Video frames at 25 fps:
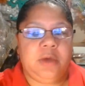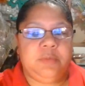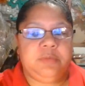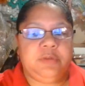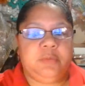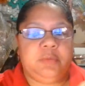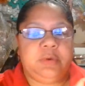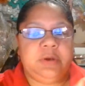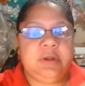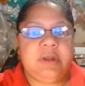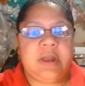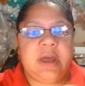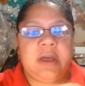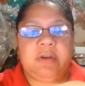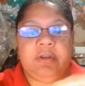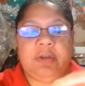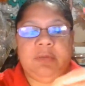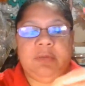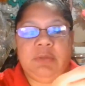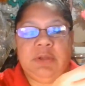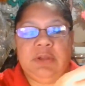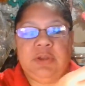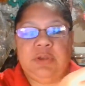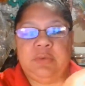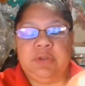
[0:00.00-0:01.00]
So we're not going
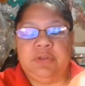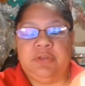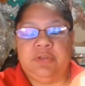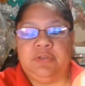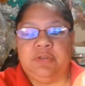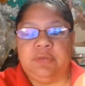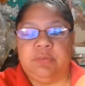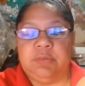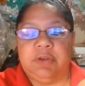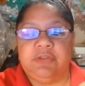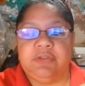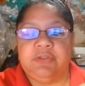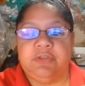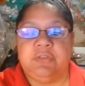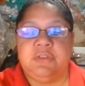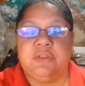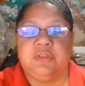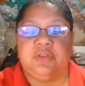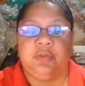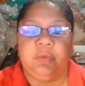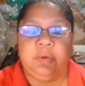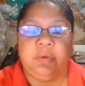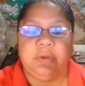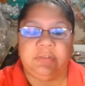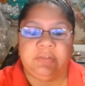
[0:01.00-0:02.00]
to be doing too much of the
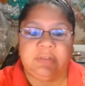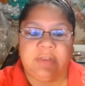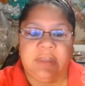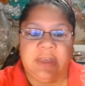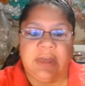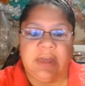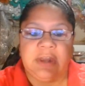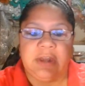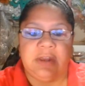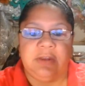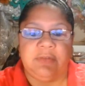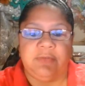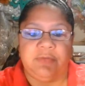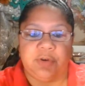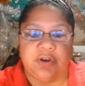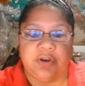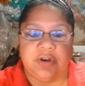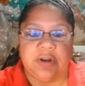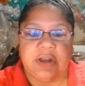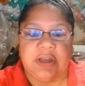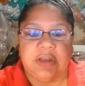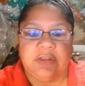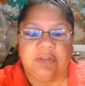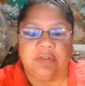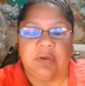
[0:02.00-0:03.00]
twisting and
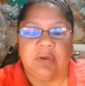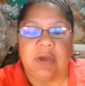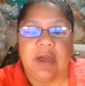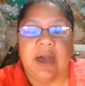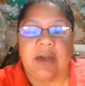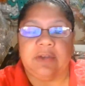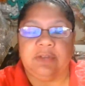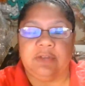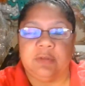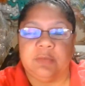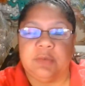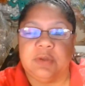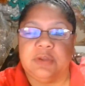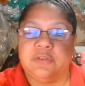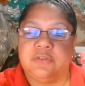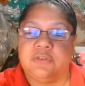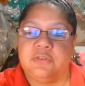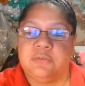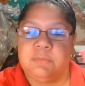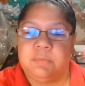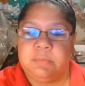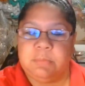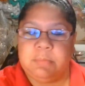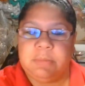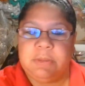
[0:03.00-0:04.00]
inverting. So it has
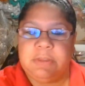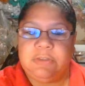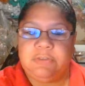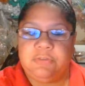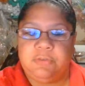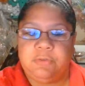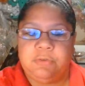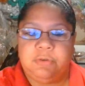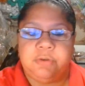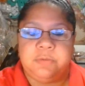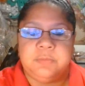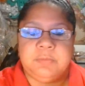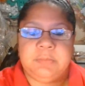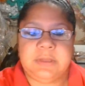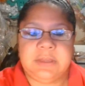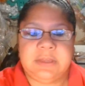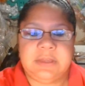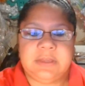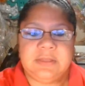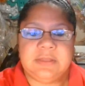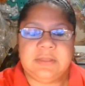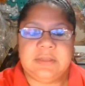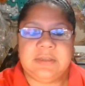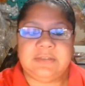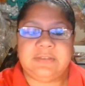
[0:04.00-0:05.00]
to be sure to
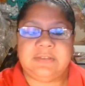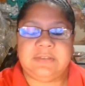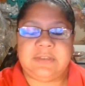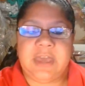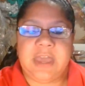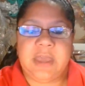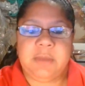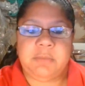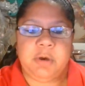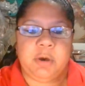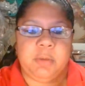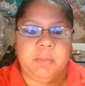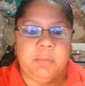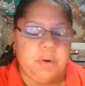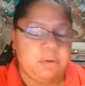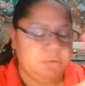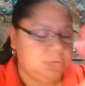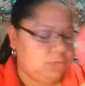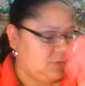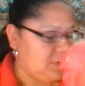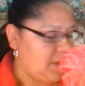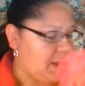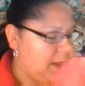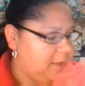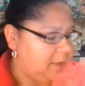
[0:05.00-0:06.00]
be the same on
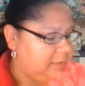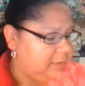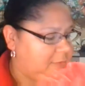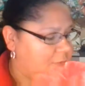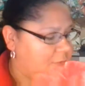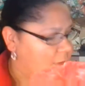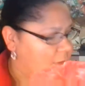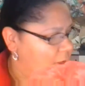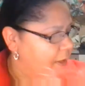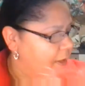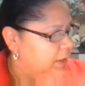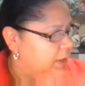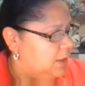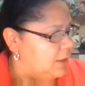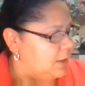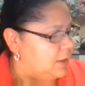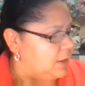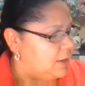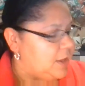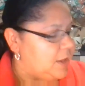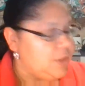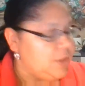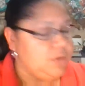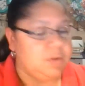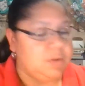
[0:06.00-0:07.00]
both sides.
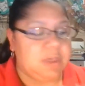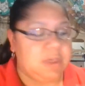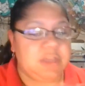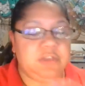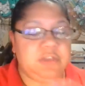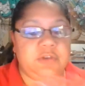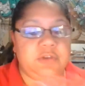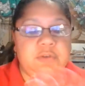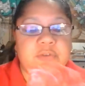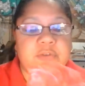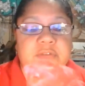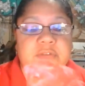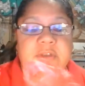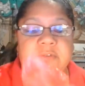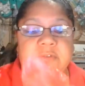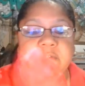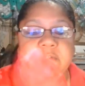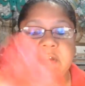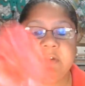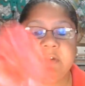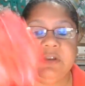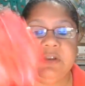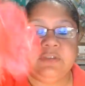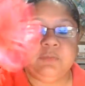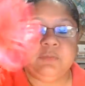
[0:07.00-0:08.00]
Now you can use a
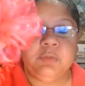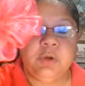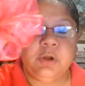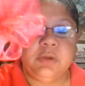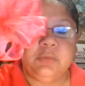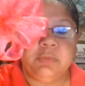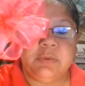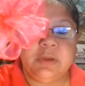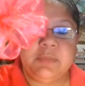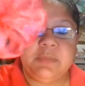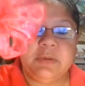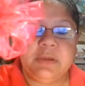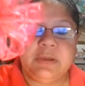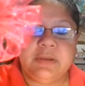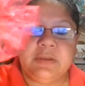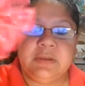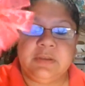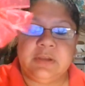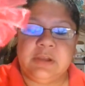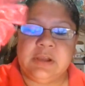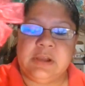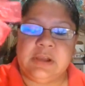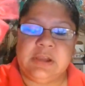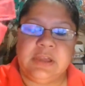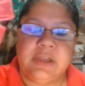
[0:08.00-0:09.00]
very small
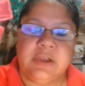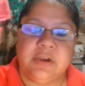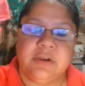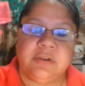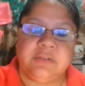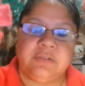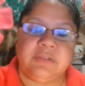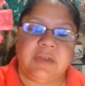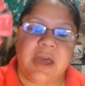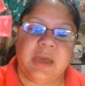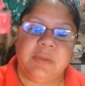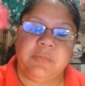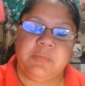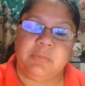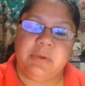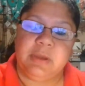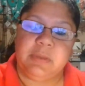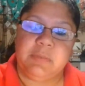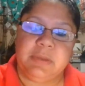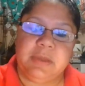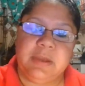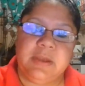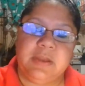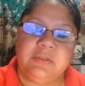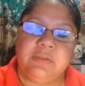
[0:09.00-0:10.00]
ribbon, clear type
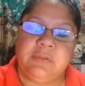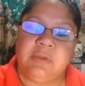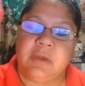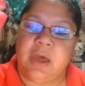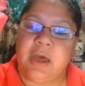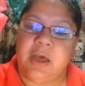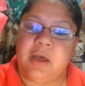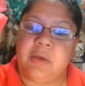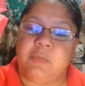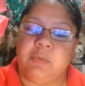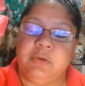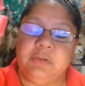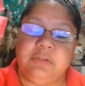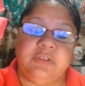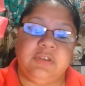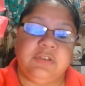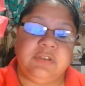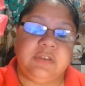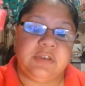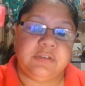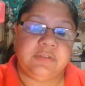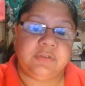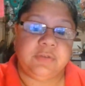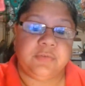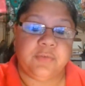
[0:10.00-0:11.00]
ribbon. We
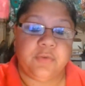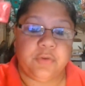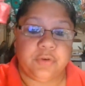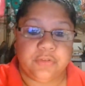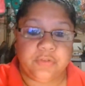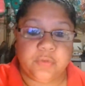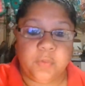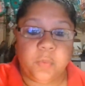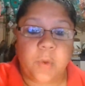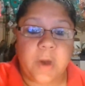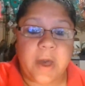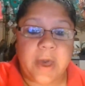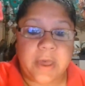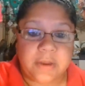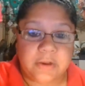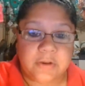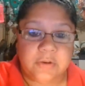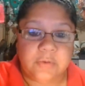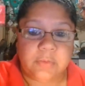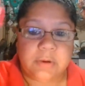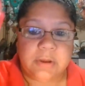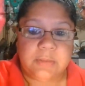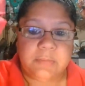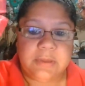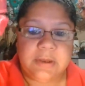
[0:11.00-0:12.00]
suggest, of course,
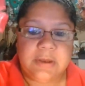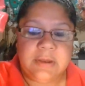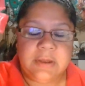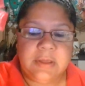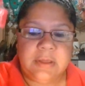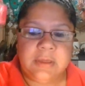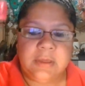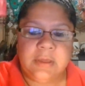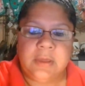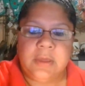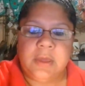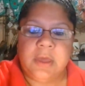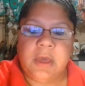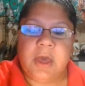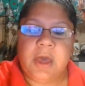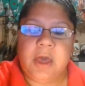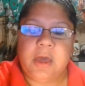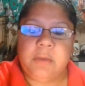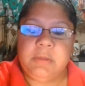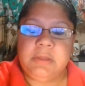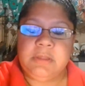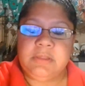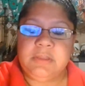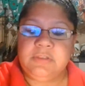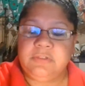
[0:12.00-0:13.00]
wired ribbon.
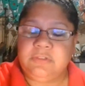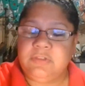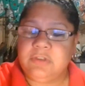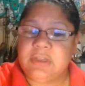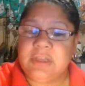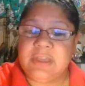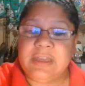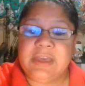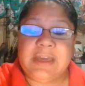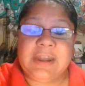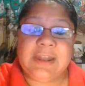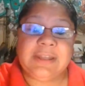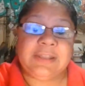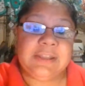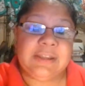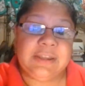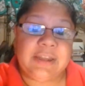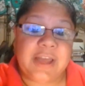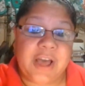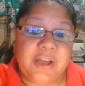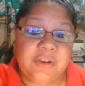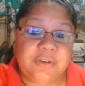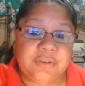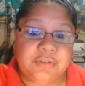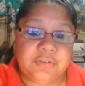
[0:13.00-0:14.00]
And these you can get at the
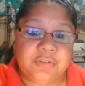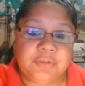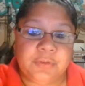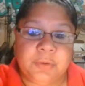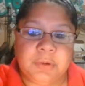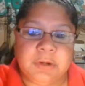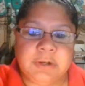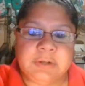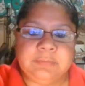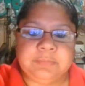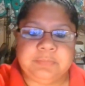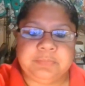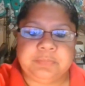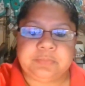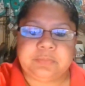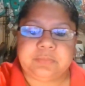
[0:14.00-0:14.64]
dollar store.